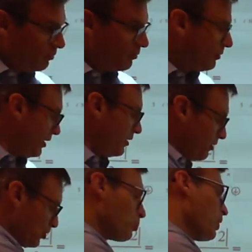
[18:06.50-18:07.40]

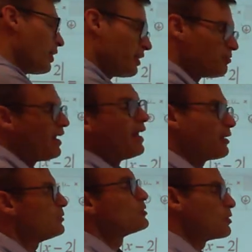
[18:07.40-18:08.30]
if you plug in
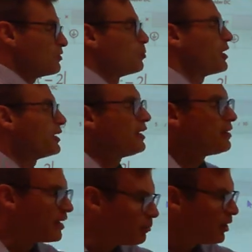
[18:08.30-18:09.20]
values, if you plug in
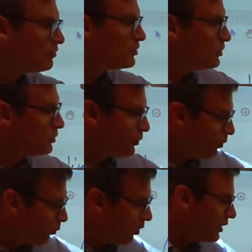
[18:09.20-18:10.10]
anything above 2, you're
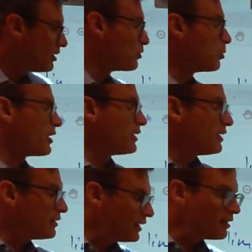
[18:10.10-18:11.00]
at 1. If you plug in
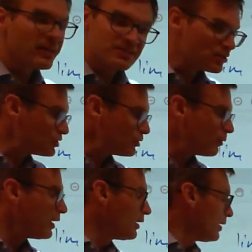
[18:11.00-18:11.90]
anything less than
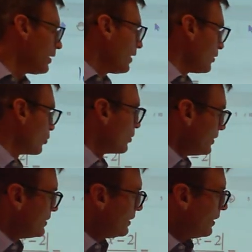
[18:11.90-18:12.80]
2, you're
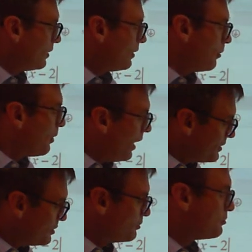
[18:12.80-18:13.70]
going to get a
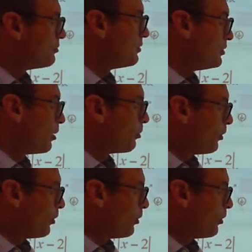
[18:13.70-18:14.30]
positive number